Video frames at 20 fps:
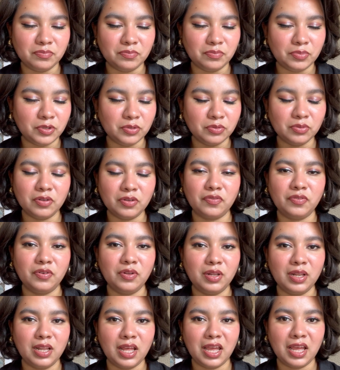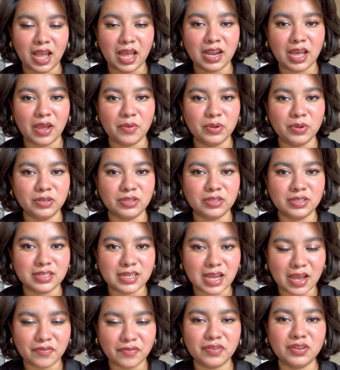beautiful, and I will
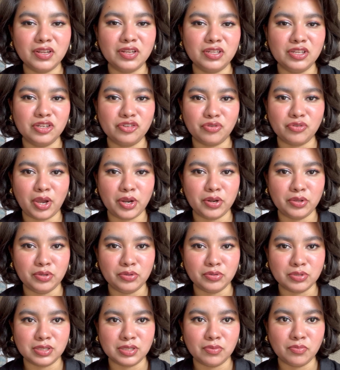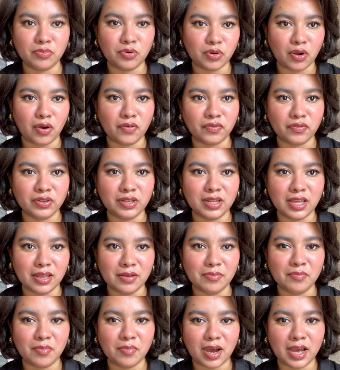definitely try to use them more often in
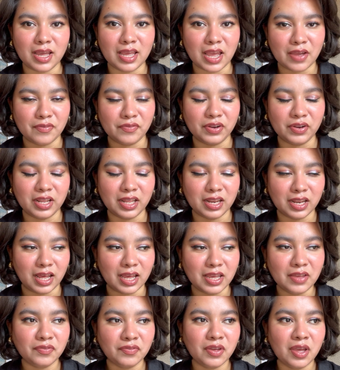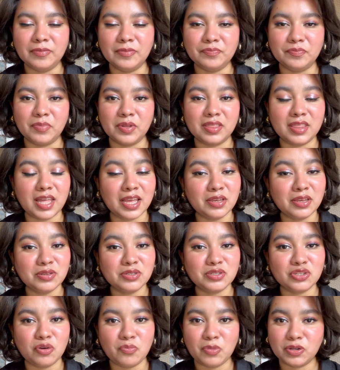my everyday life. But thank you
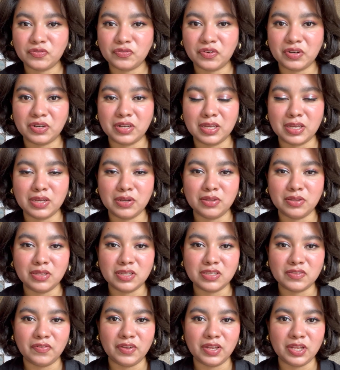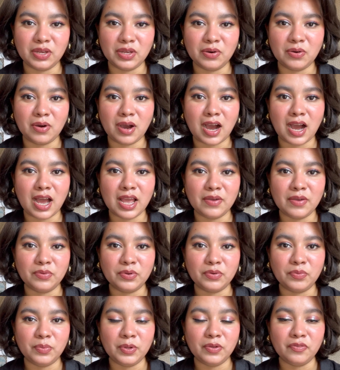so much for clicking on this video. I
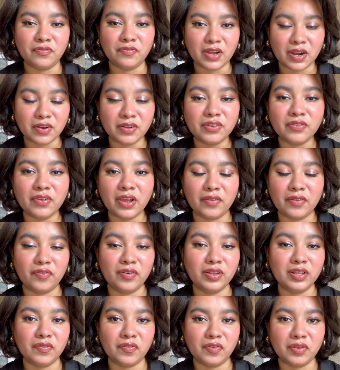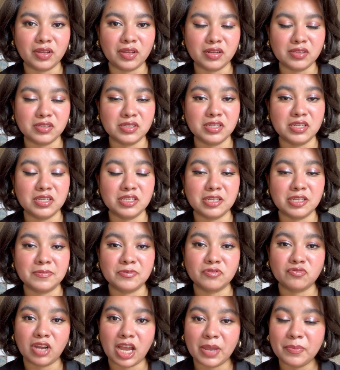would be very grateful if you'd consider
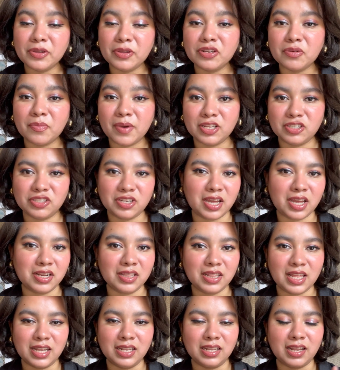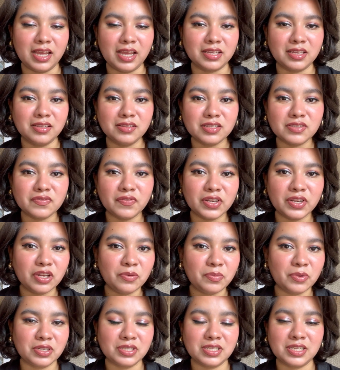subscribing to my channel and liking this video,
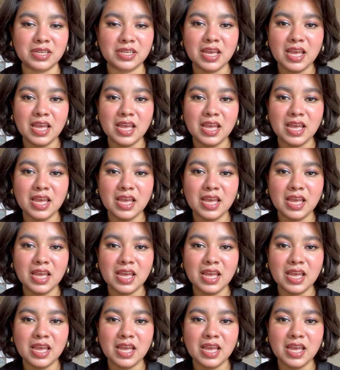because it